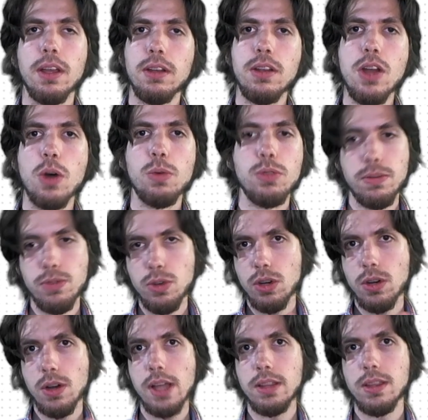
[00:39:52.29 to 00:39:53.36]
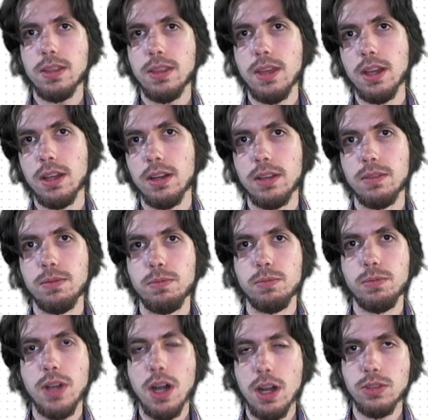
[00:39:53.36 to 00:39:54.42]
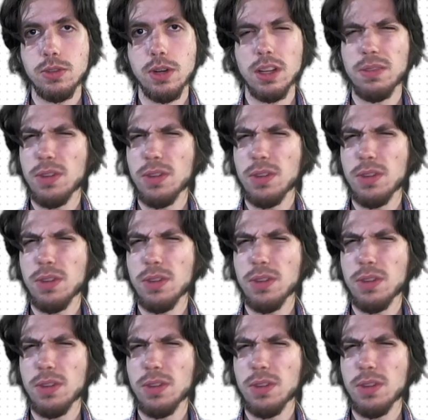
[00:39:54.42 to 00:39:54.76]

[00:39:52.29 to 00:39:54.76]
No, if you create the thing in Construct.